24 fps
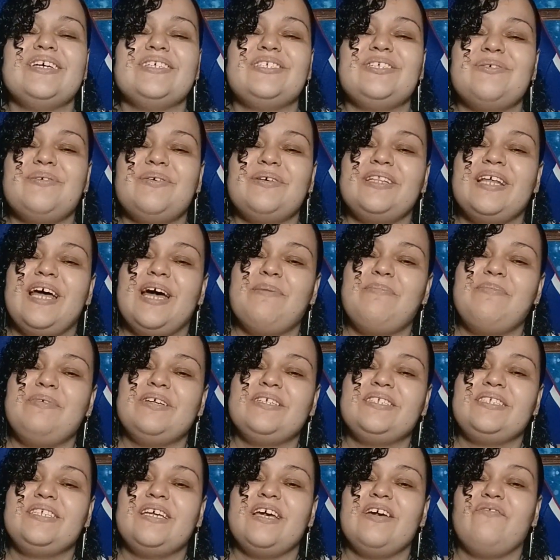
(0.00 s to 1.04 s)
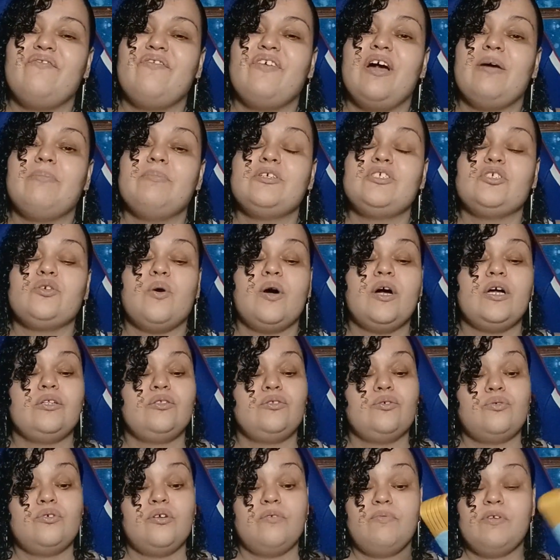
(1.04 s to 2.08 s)
so with that being said, Family Squad,
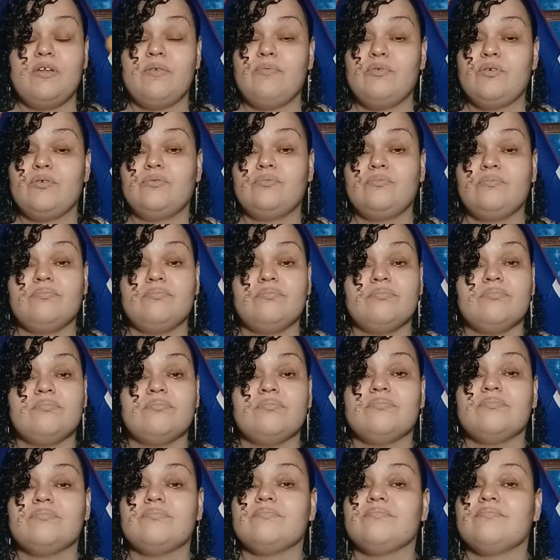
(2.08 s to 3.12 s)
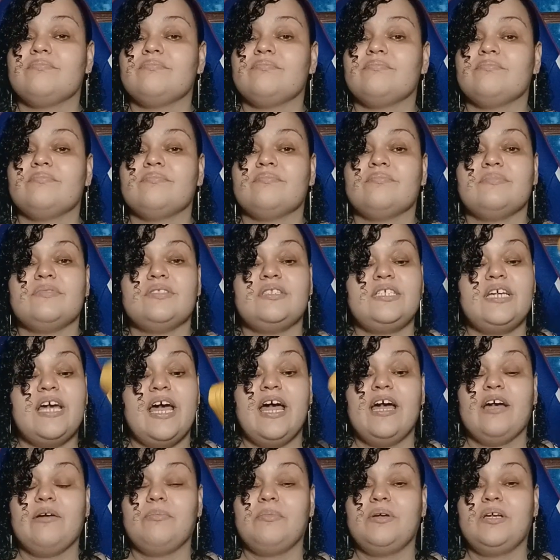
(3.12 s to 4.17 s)
do the review.
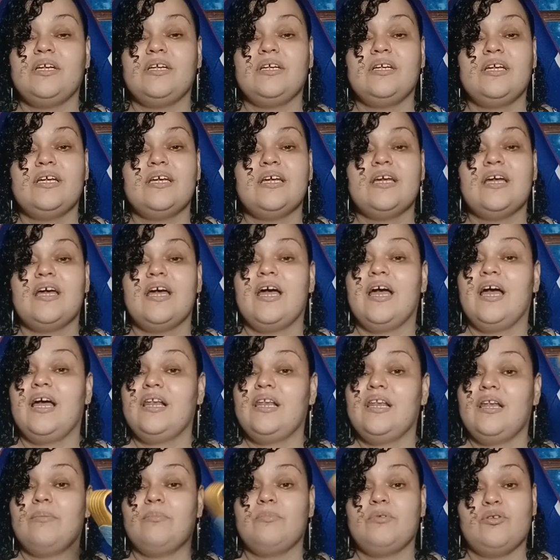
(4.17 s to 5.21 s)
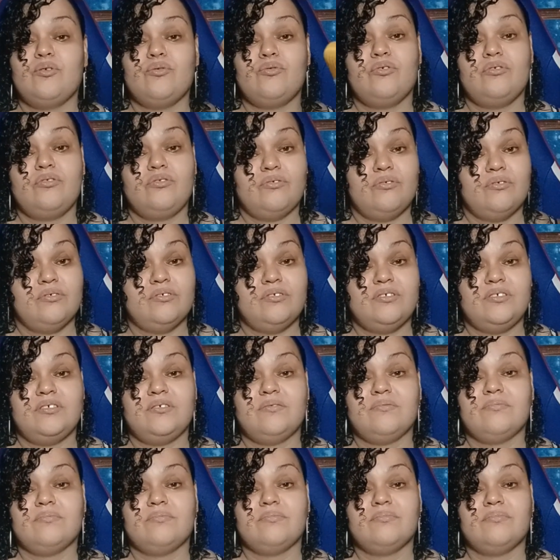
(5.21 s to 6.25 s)
Tag me and let me know your thoughts.
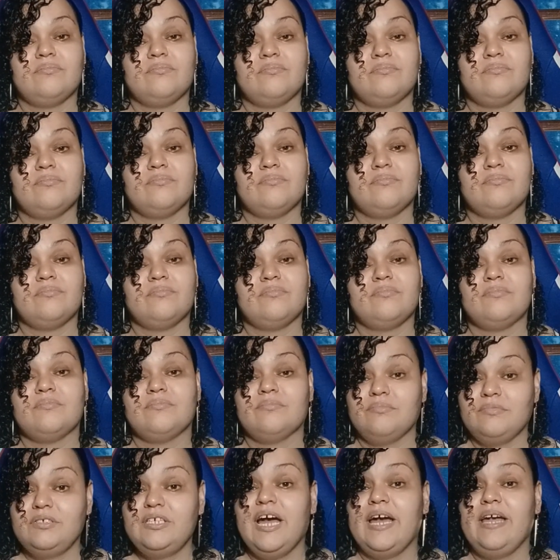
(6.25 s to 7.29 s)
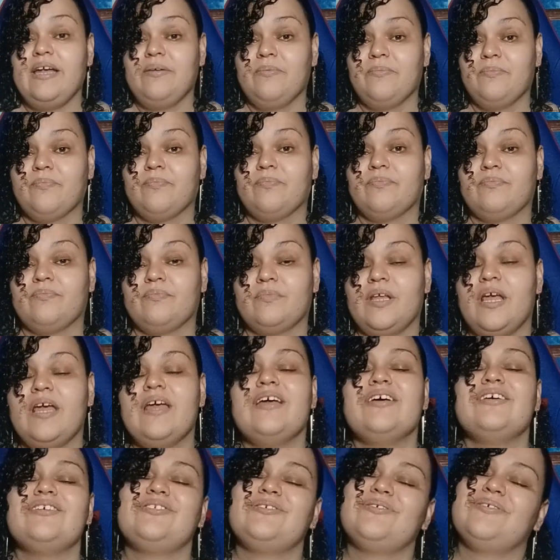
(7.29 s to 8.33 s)
Okay?
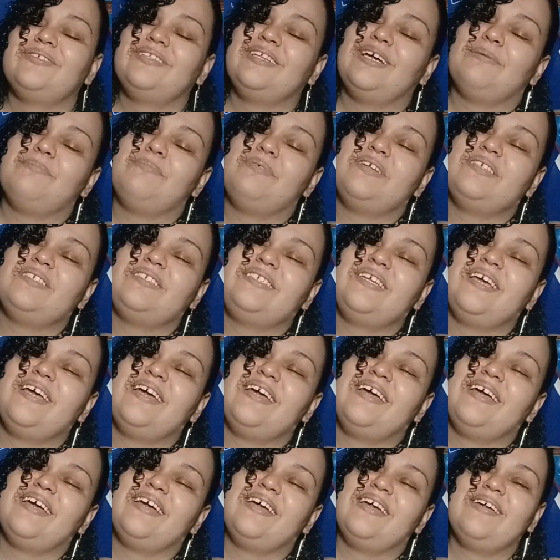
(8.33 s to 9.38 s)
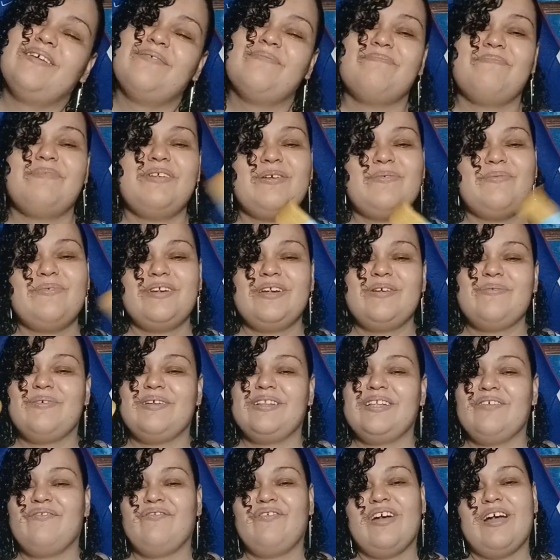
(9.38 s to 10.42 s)
So with that being said, me, Woody, and
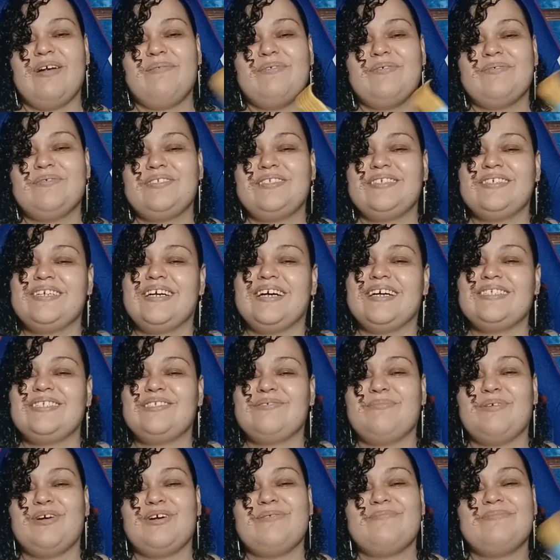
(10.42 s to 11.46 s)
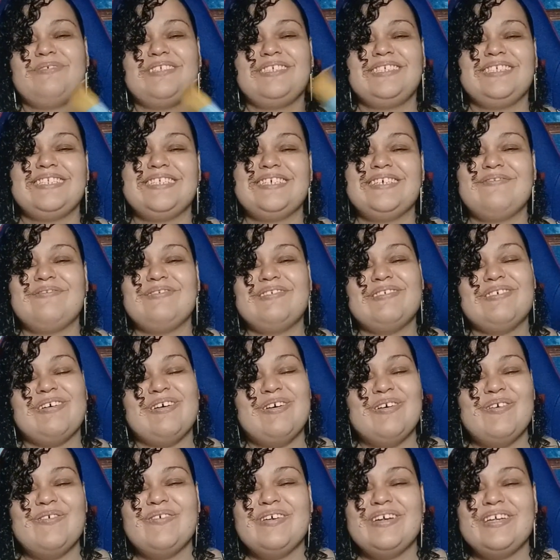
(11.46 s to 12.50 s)
their family, we'll see you guys tomorrow. Much love and
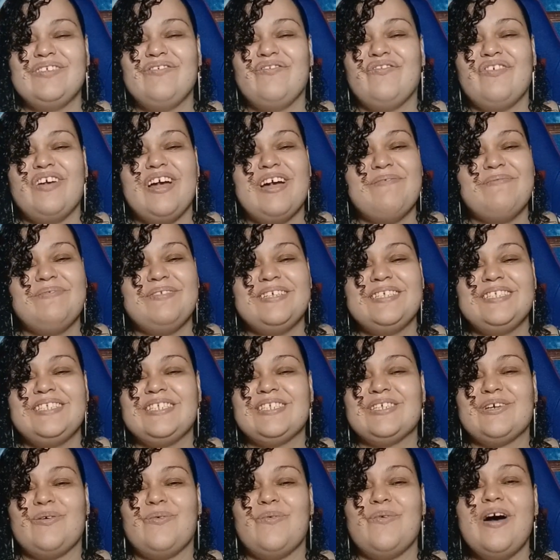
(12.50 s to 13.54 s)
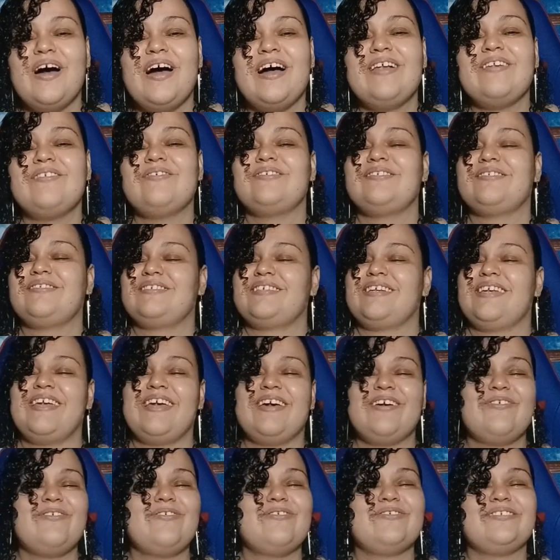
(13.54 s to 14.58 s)
always Family Squad. Los
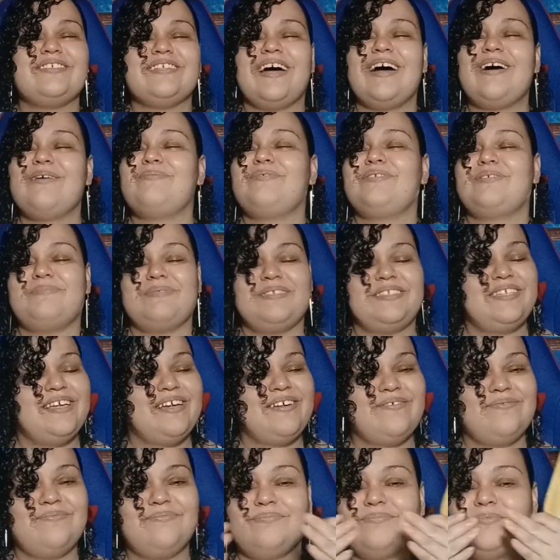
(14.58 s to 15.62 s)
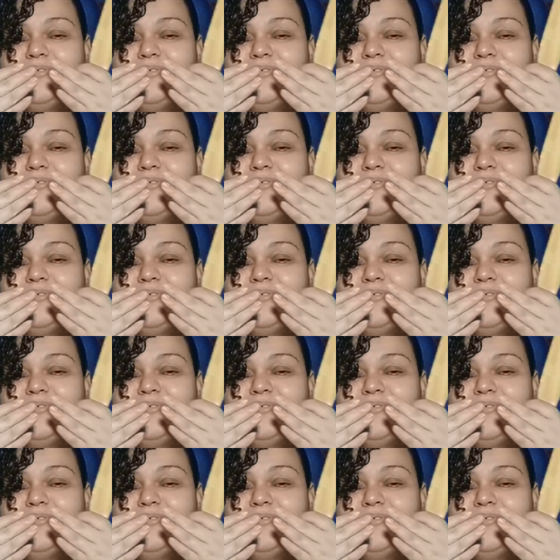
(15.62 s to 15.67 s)
quiero, los amo demasiado.